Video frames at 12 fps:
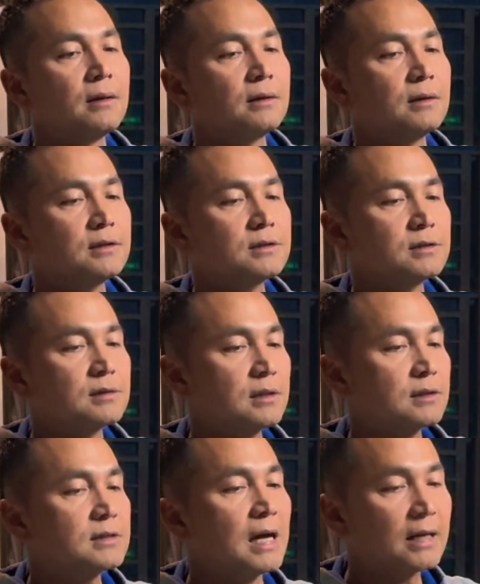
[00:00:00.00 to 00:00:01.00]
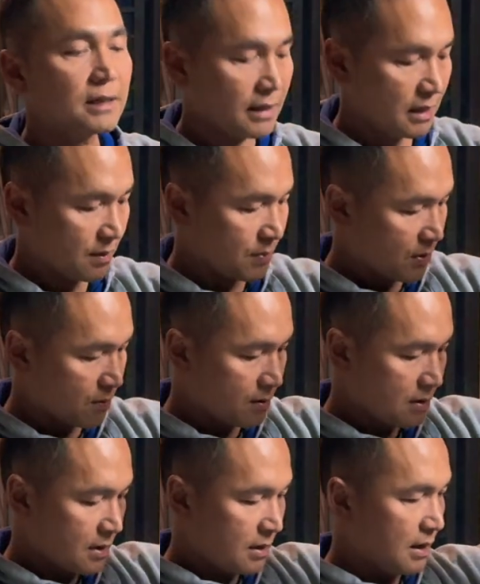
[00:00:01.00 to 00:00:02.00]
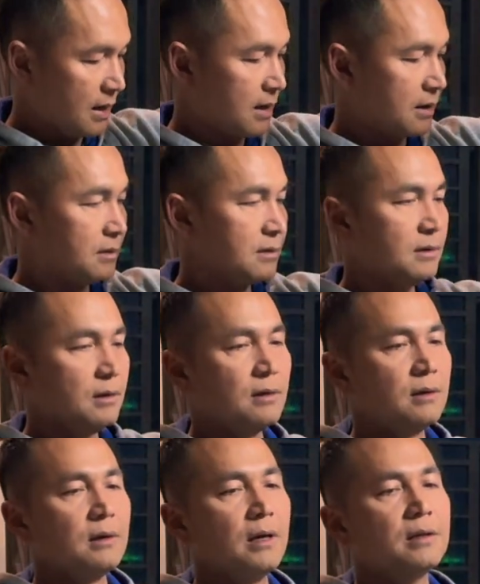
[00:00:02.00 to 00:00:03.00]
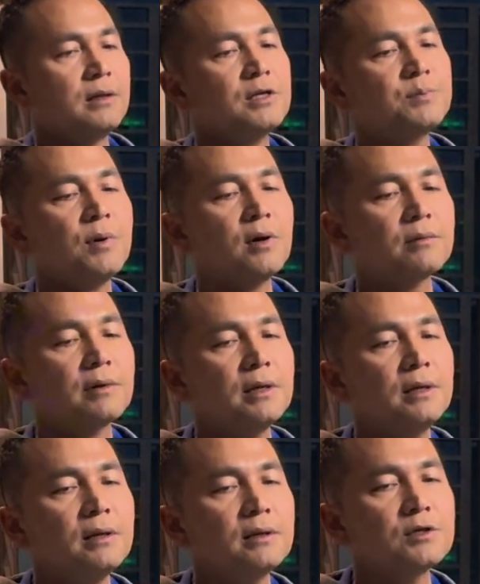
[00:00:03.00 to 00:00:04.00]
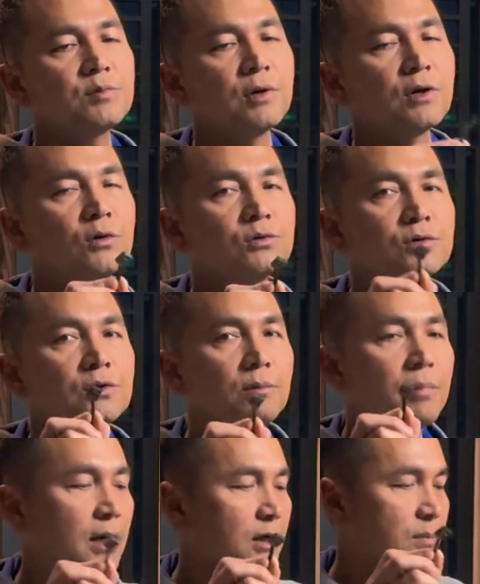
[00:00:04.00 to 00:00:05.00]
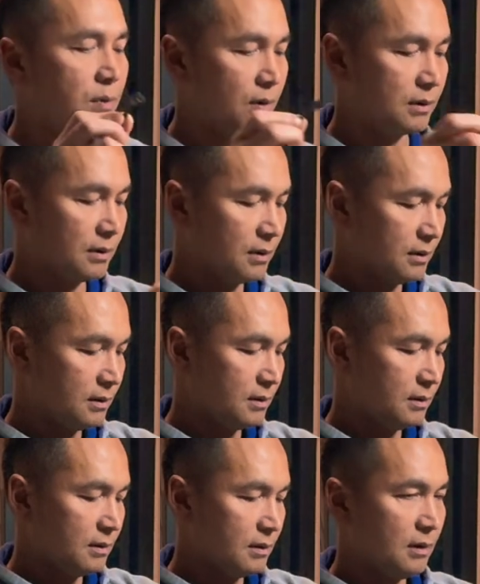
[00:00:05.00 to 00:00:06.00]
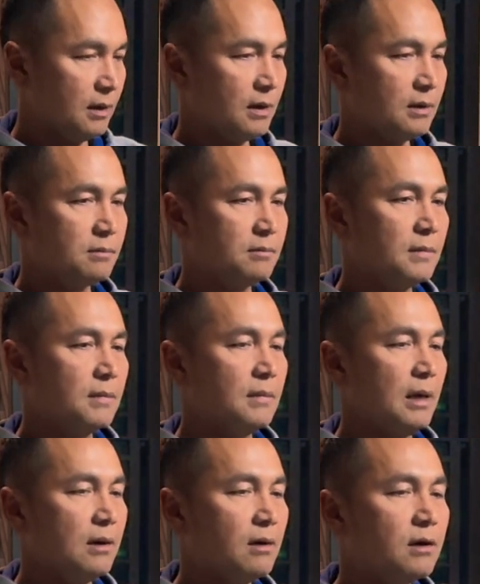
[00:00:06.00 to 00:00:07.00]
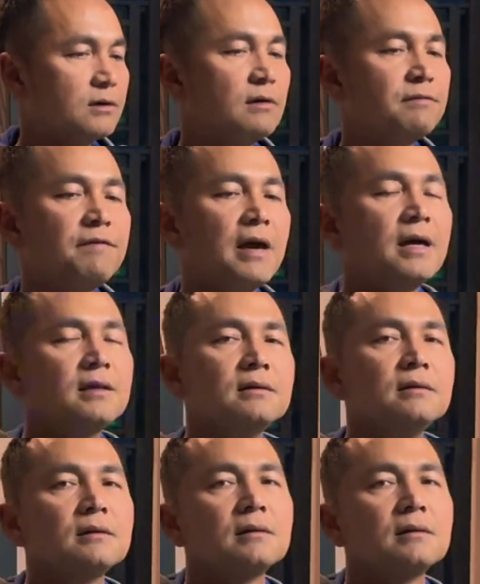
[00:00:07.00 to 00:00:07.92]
This is the SATA cable, and this part right here, this will go to your motherboard, and all your fan,